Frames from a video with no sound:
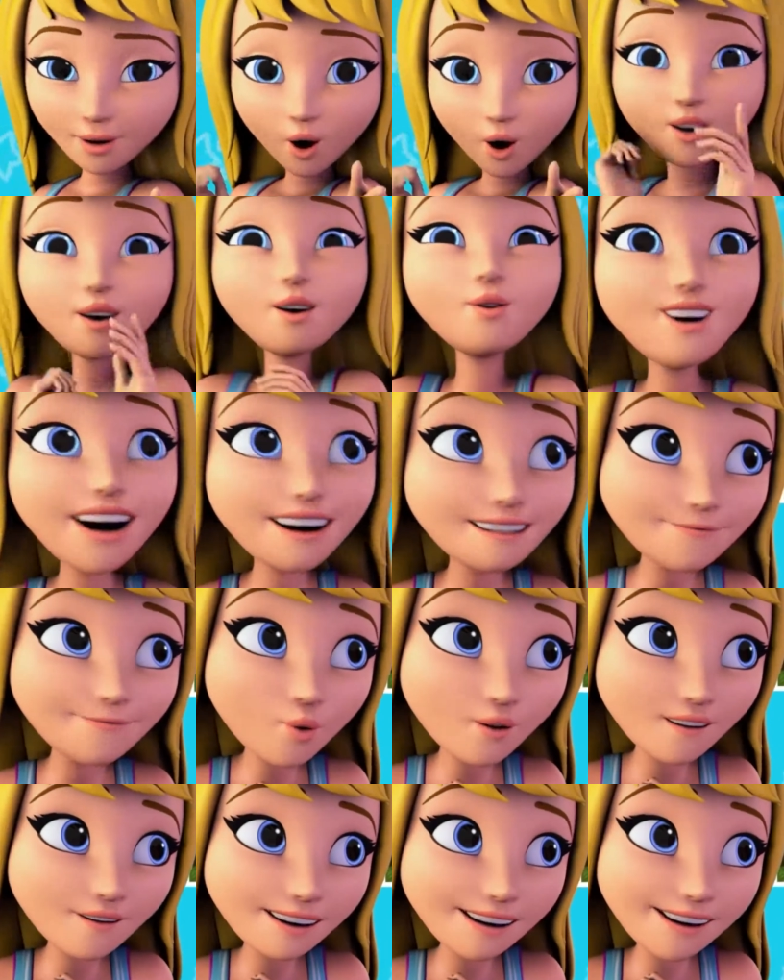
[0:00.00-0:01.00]
and watch the
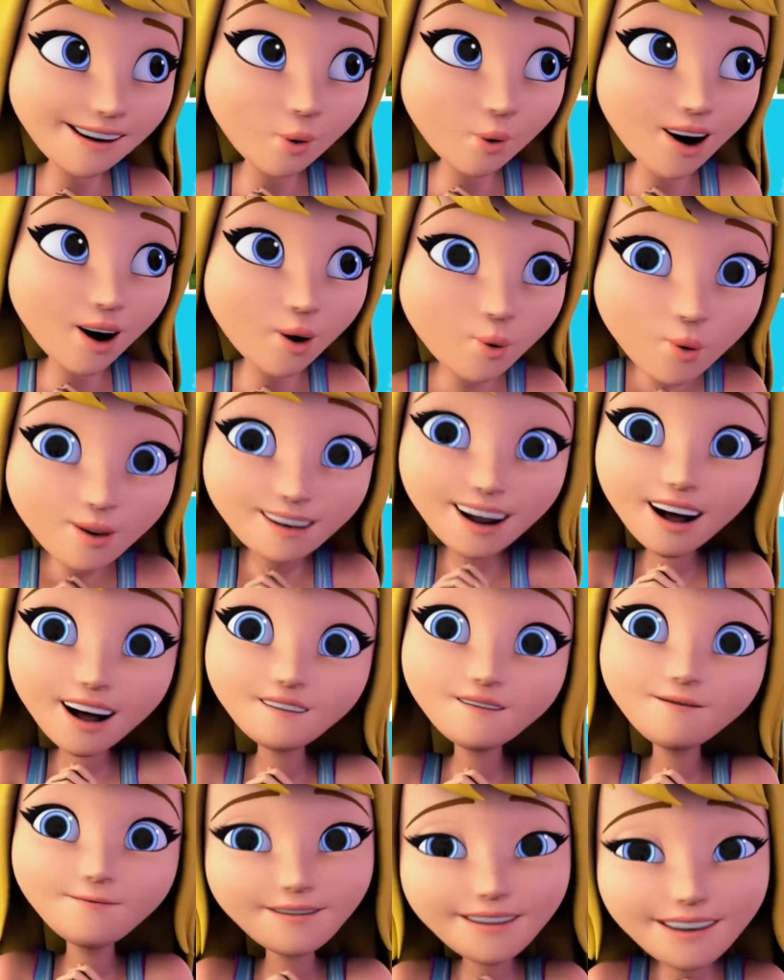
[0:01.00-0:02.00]
next movie where you can
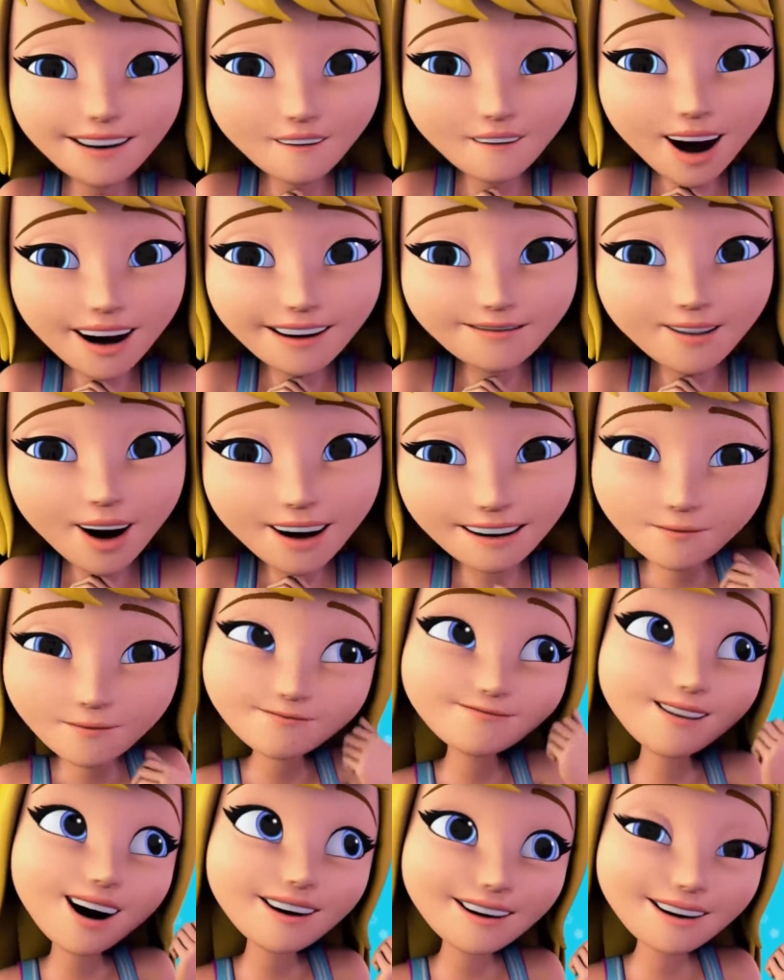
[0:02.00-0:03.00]
help me find my
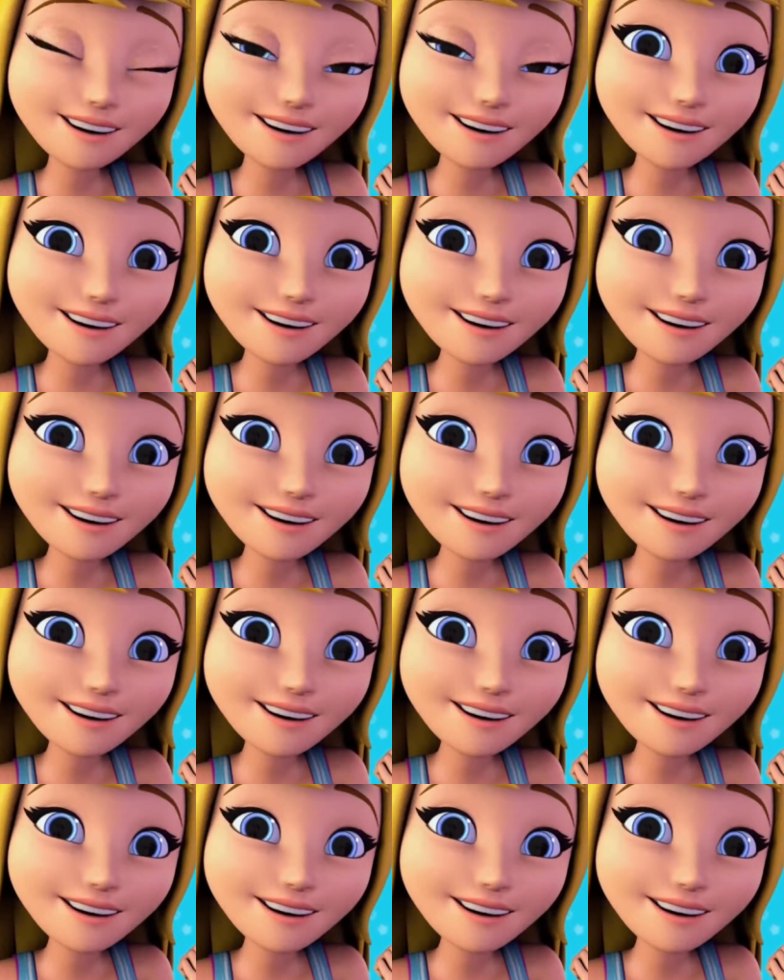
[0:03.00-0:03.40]
pet.